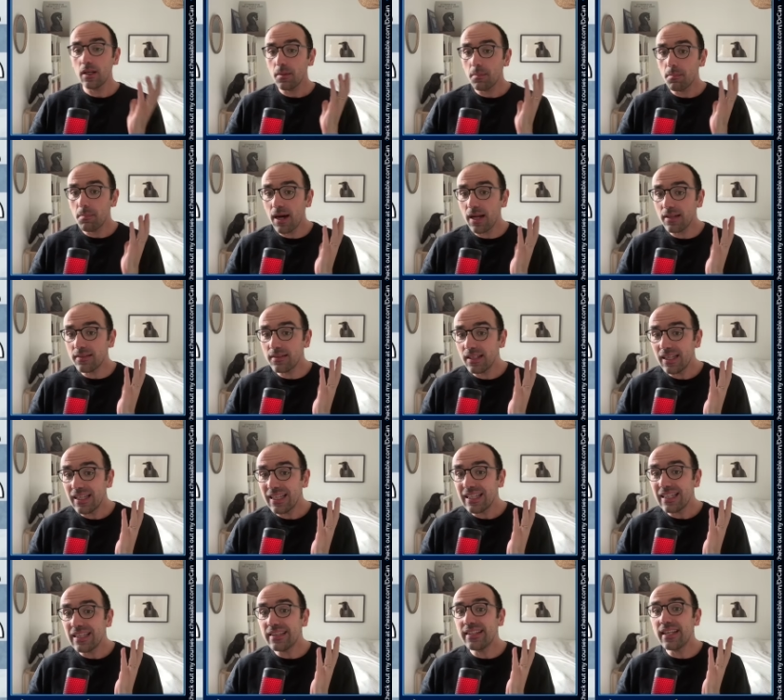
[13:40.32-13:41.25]
but
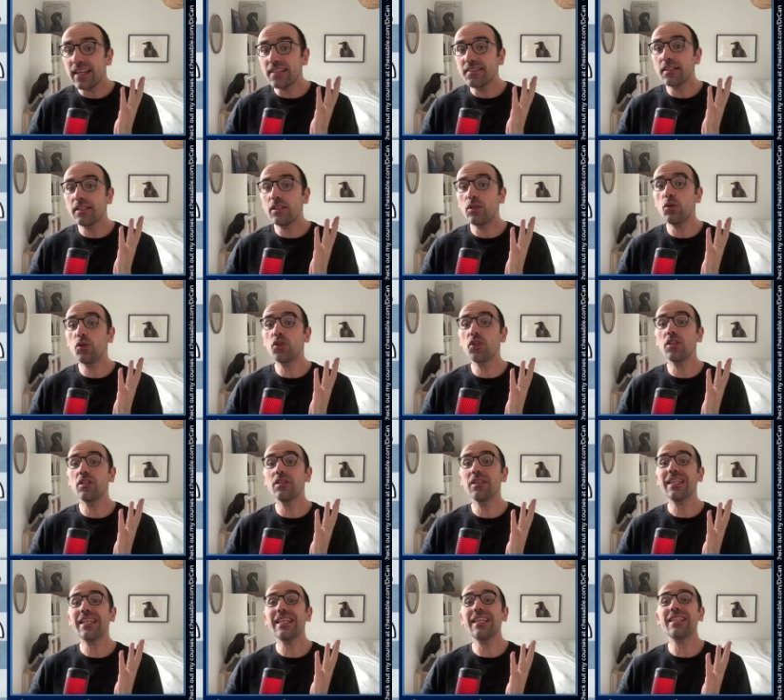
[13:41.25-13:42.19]
the
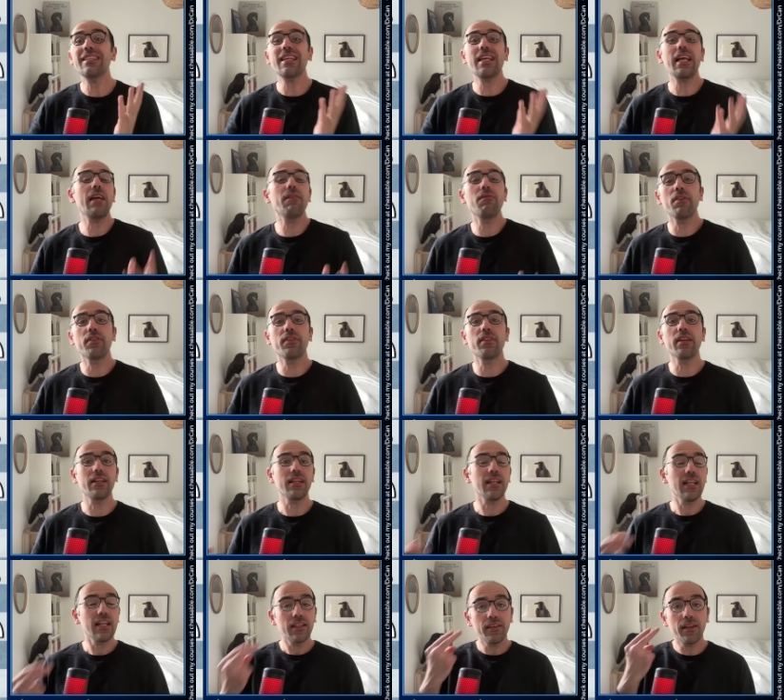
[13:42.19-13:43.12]
execution is everything.
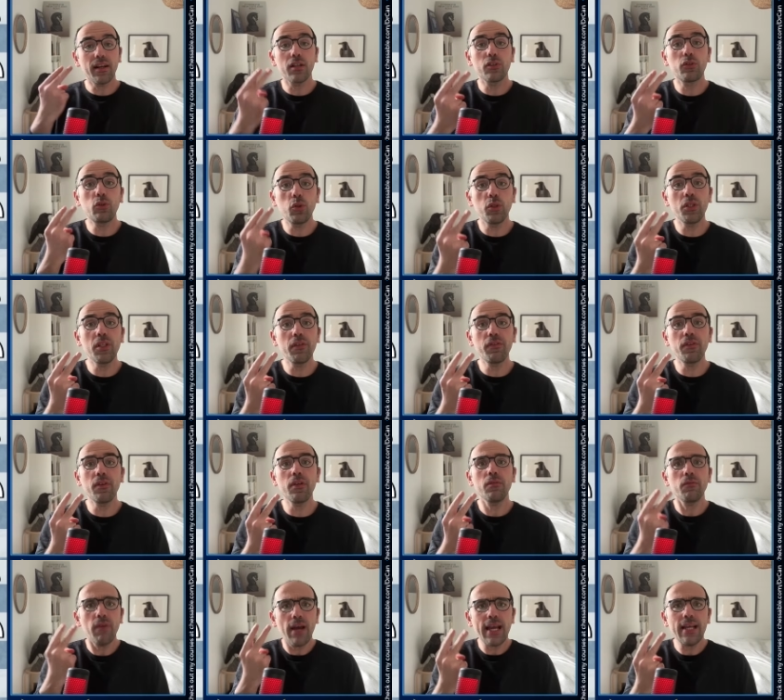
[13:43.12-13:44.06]
There are two
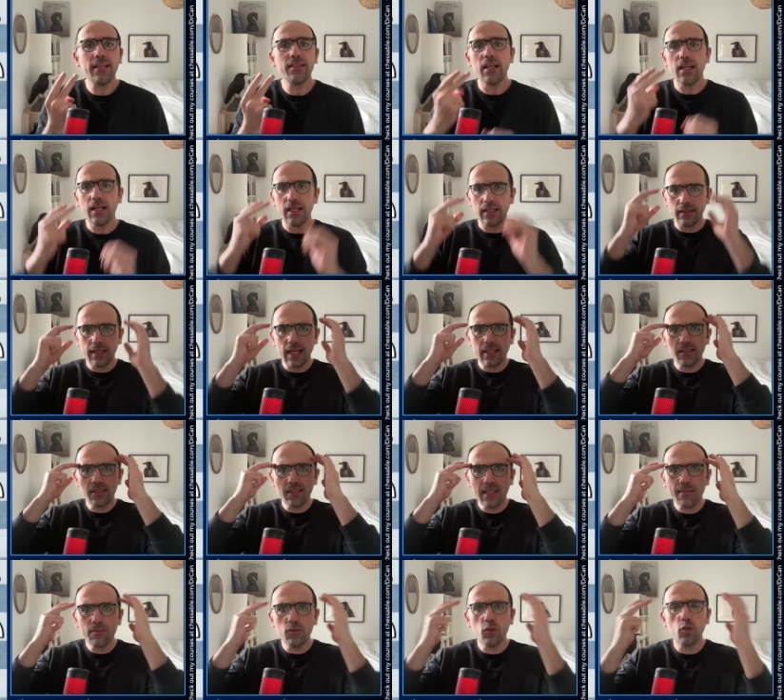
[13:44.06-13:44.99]
different ways that
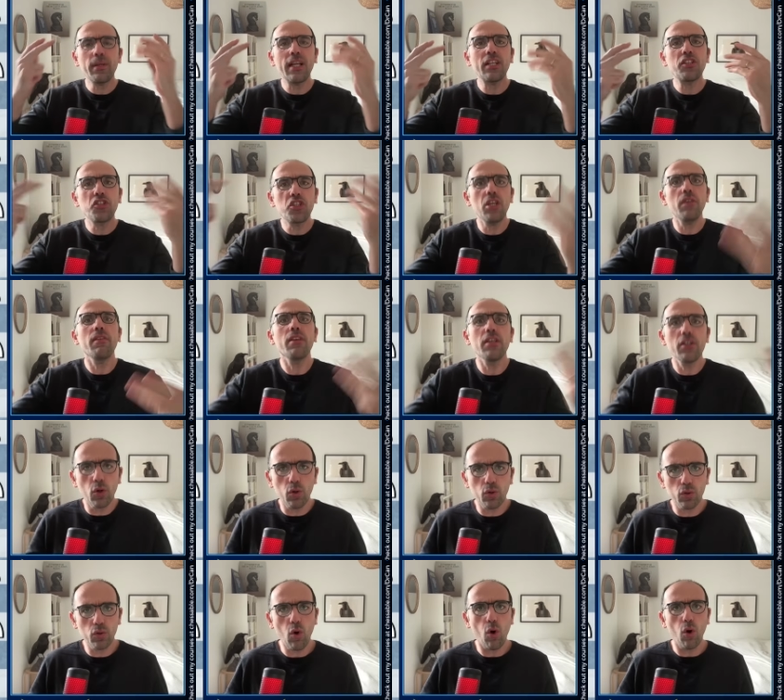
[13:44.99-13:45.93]
seems to be achieving
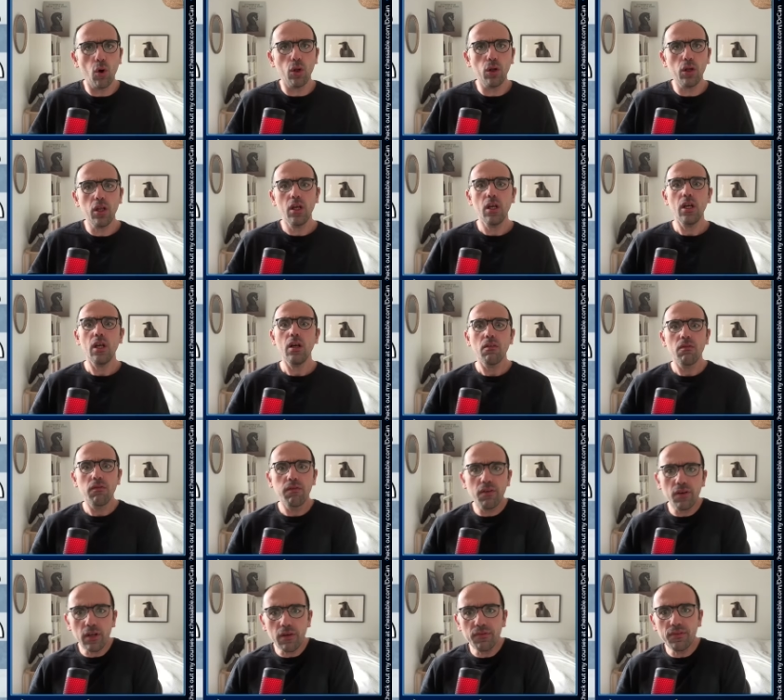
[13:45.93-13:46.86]
your goal.
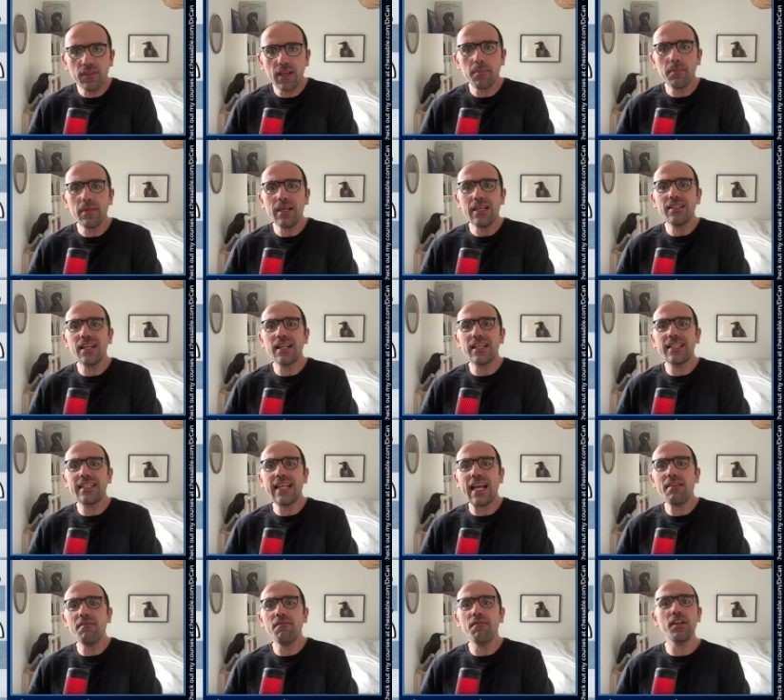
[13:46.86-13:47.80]
One of them is a
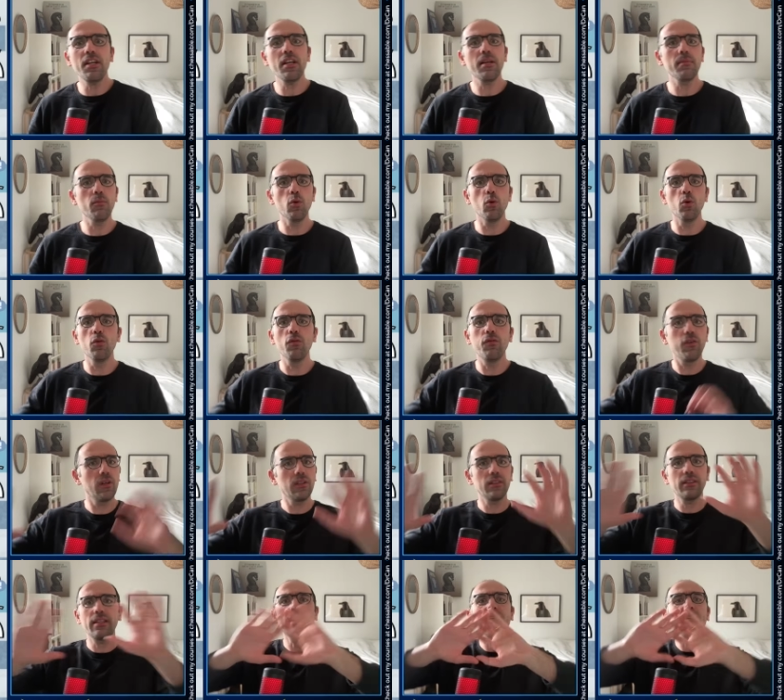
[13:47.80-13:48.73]
game-winning move.
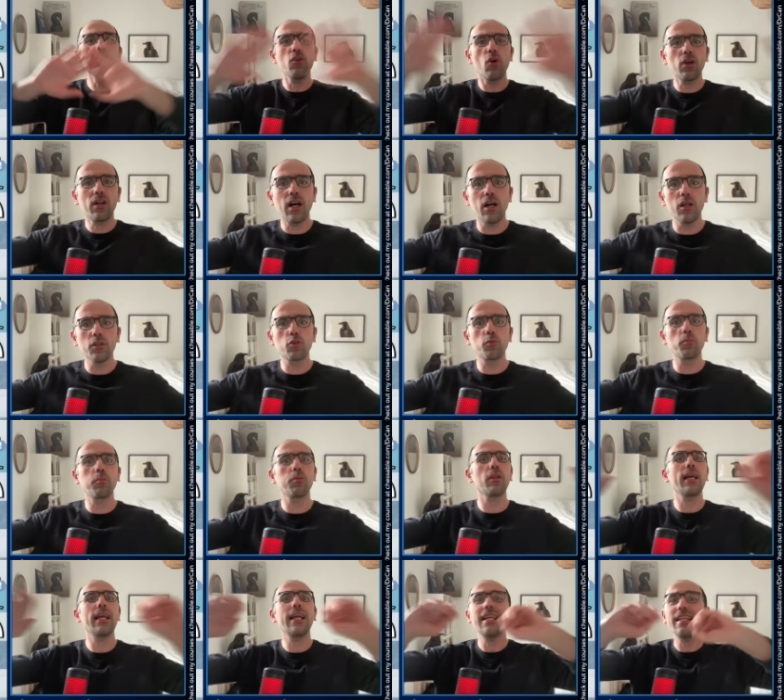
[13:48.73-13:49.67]
There is no
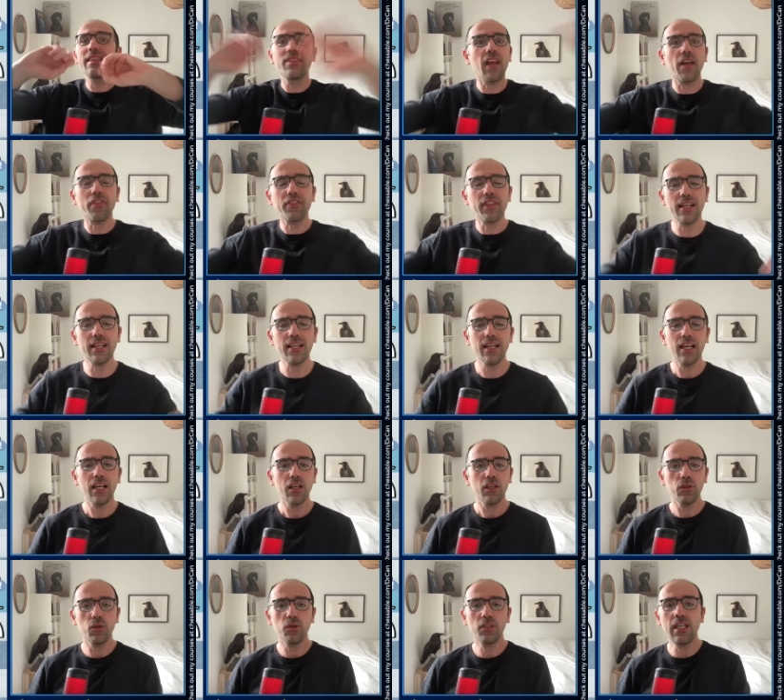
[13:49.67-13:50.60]
counterplay, nothing.
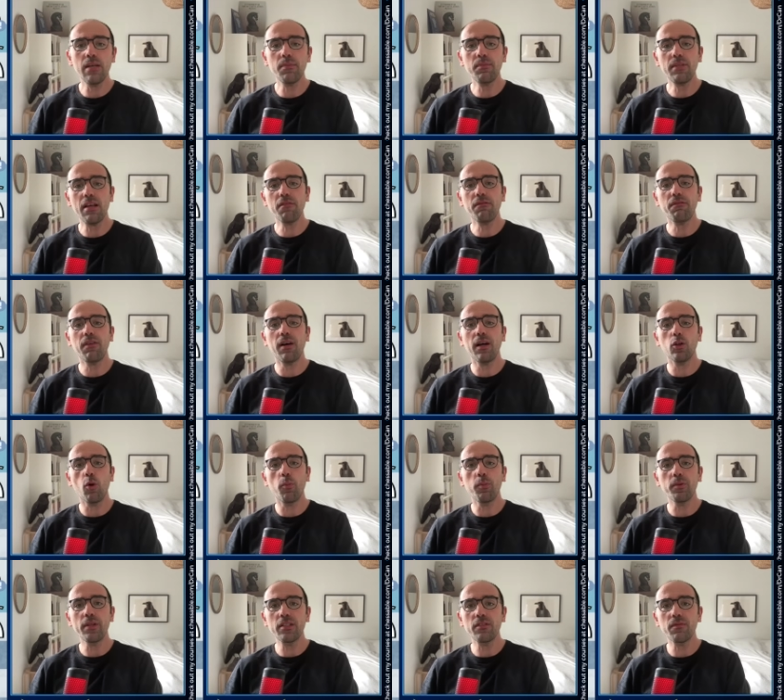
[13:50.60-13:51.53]
You keep the f-file
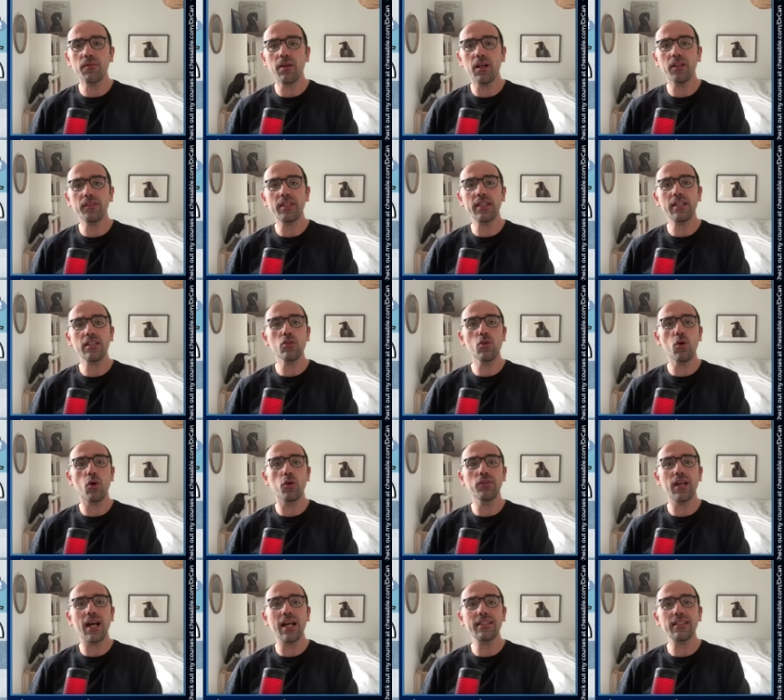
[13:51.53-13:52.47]
open as well. There is no
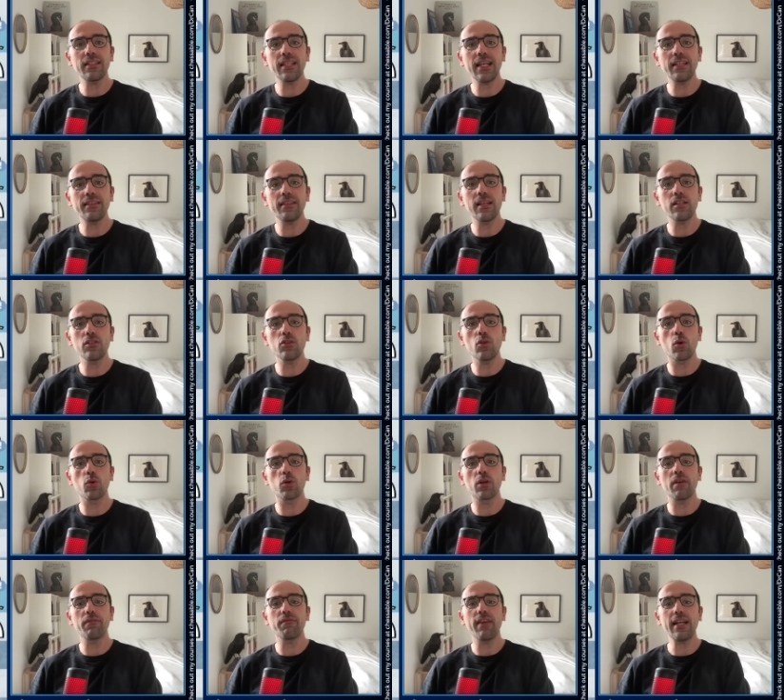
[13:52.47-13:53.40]
knight e8, there is no
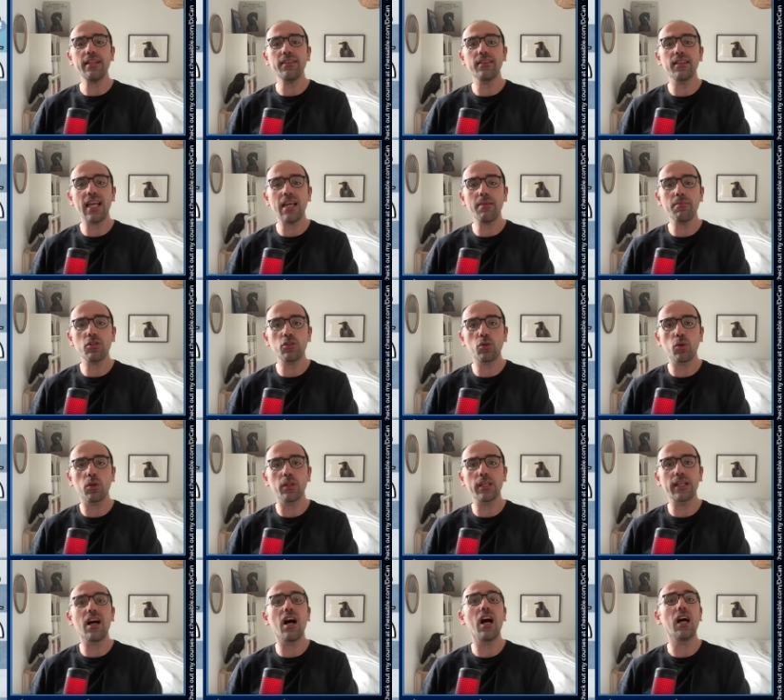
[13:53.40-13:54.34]
rook f8. The game is
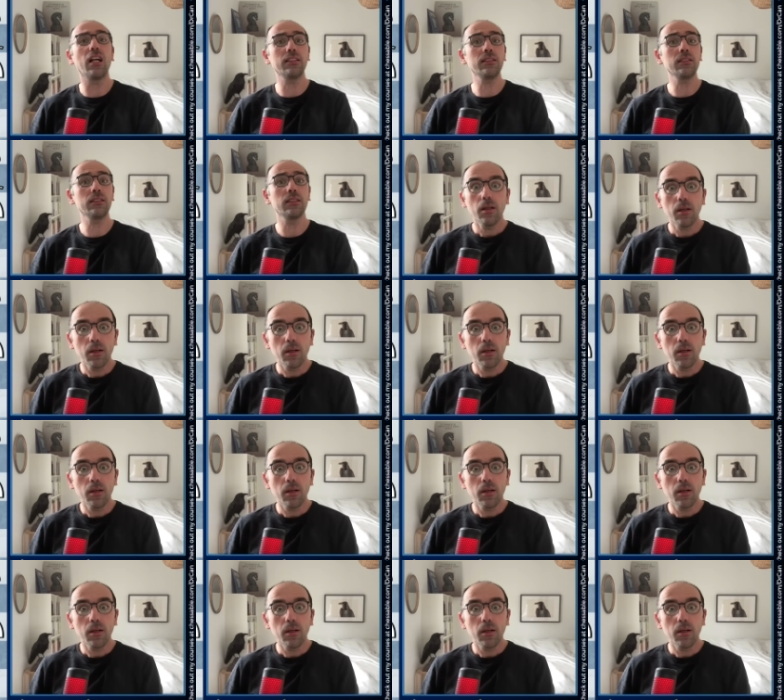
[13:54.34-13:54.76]
totally gone.